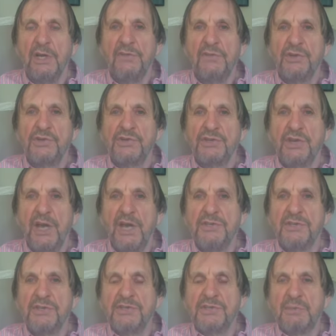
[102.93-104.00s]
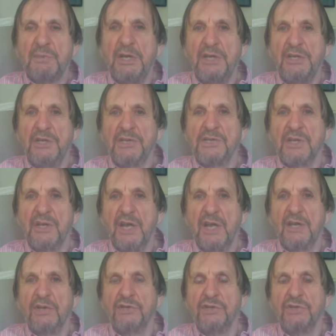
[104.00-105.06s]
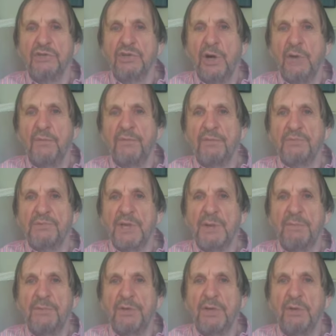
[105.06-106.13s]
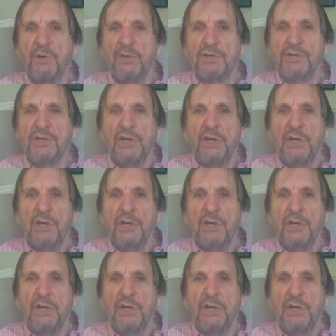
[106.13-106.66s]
this changes the media selection job from something which